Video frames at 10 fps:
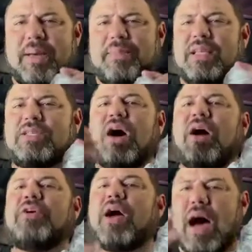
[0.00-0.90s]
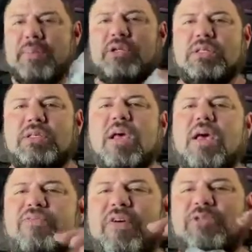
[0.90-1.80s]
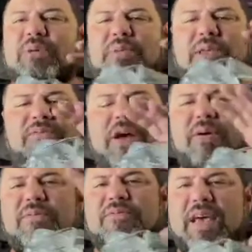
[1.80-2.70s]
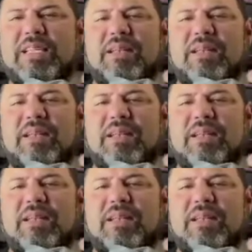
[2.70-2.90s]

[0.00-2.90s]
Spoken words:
but there's other options, face mask, but they're very invasive.